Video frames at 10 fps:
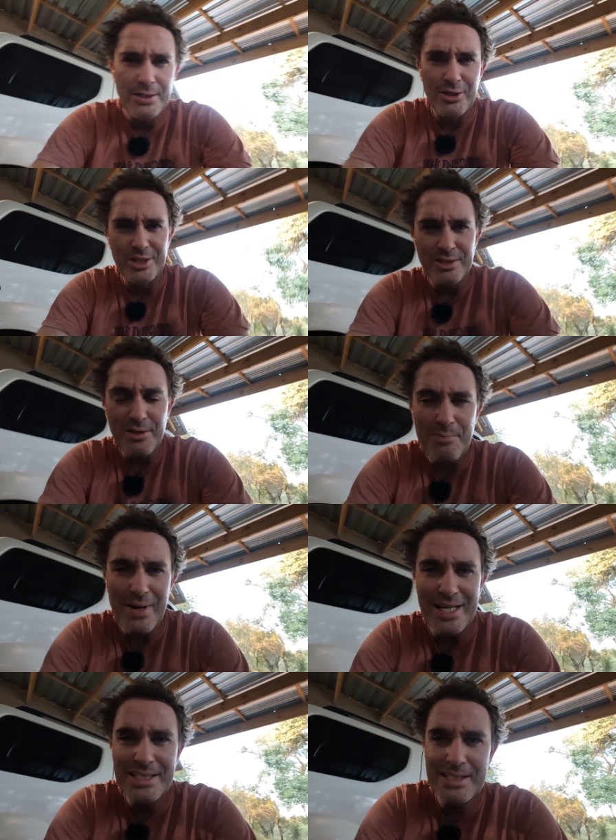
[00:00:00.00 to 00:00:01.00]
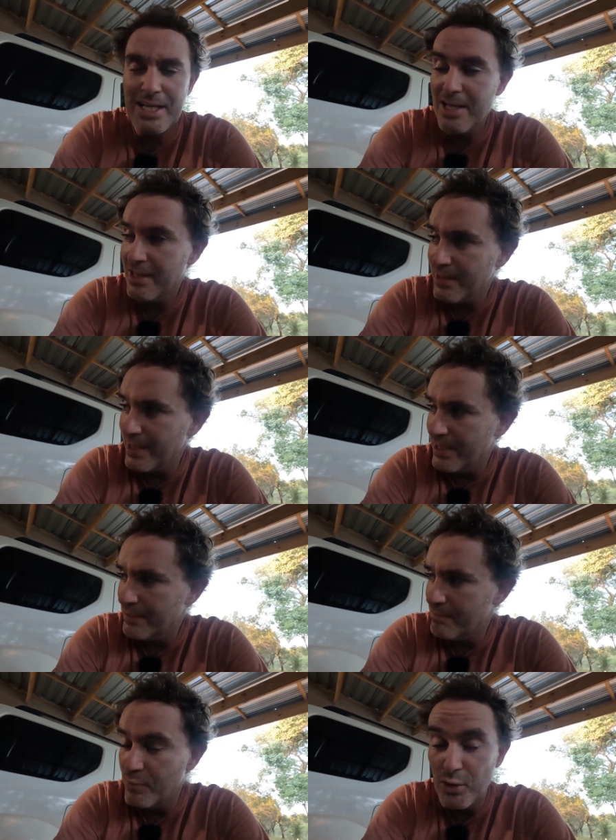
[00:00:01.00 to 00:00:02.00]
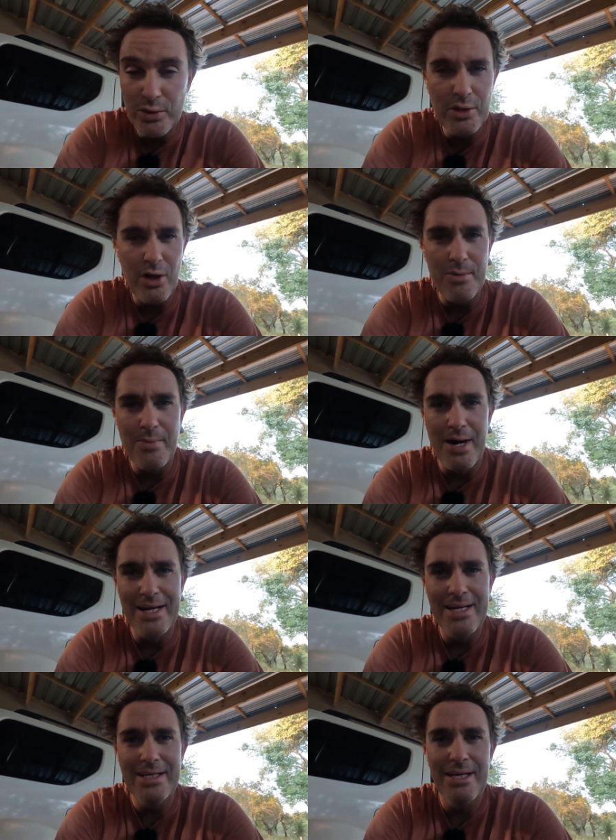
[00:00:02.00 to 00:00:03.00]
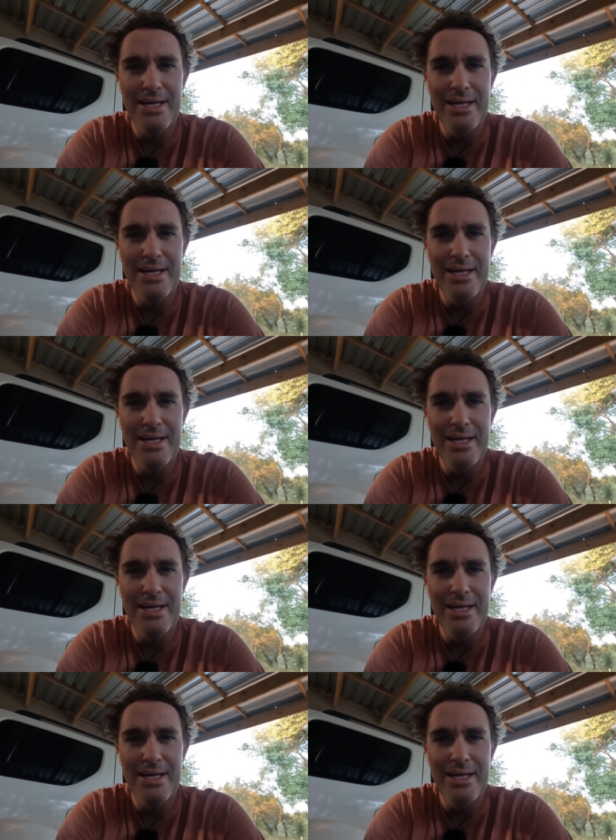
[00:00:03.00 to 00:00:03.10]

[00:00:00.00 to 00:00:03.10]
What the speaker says: So I just replaced the boot on my